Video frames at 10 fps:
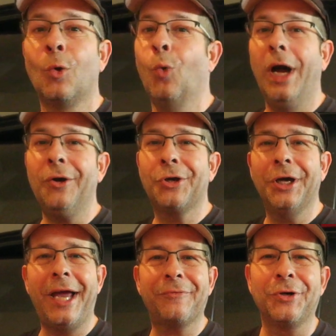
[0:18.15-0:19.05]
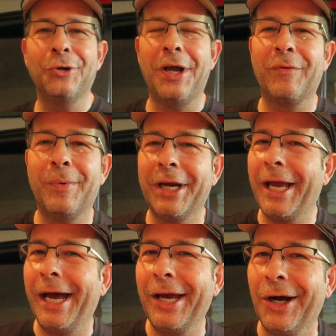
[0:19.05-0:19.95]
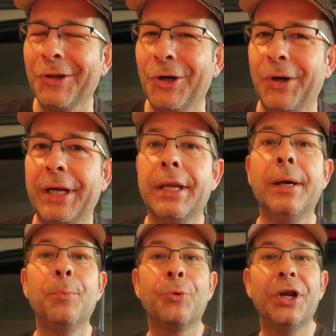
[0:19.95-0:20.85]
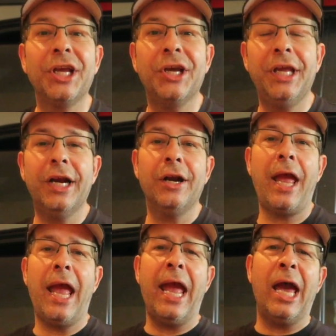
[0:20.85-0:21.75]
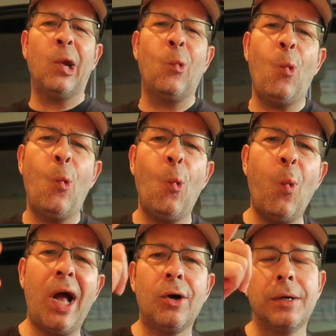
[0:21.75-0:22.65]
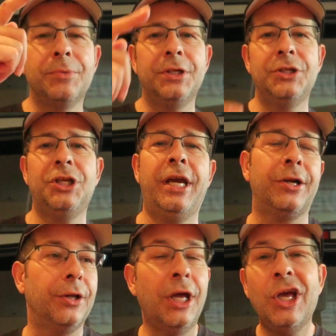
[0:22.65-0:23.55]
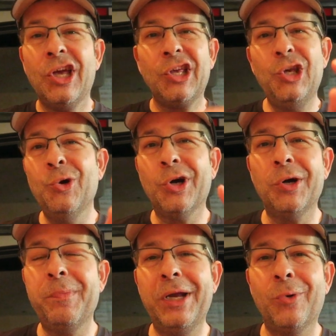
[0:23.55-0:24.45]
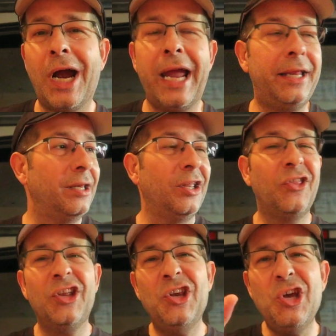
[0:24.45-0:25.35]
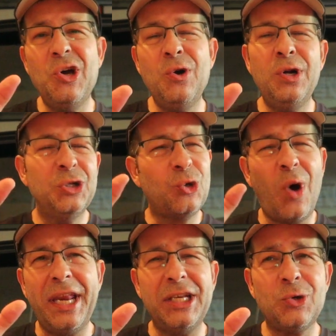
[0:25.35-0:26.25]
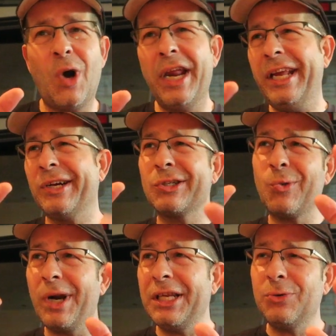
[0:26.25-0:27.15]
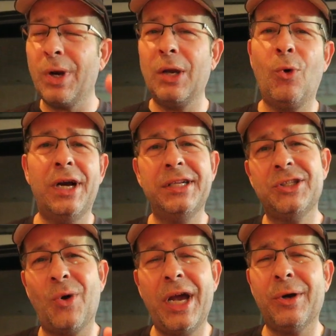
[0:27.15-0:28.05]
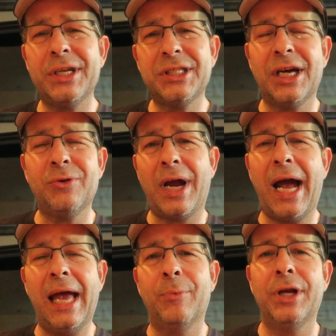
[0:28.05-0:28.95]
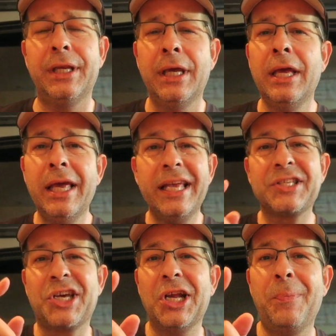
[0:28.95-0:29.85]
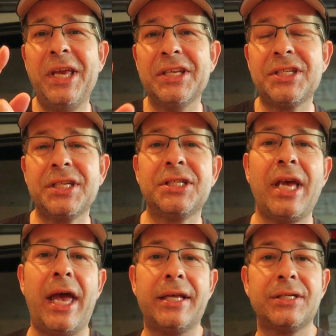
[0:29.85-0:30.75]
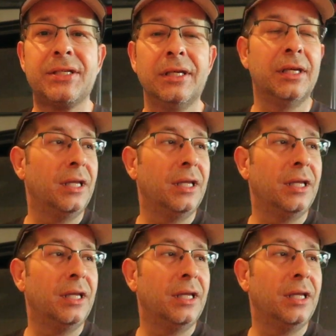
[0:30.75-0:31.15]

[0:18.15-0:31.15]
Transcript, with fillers: Well, good afternoon, everybody. How y'all doing? Pretty good here, and welcome to the channel. You heard me right. The new 2020 or 2021 Toyota Tundra Hybrid is going to be a success.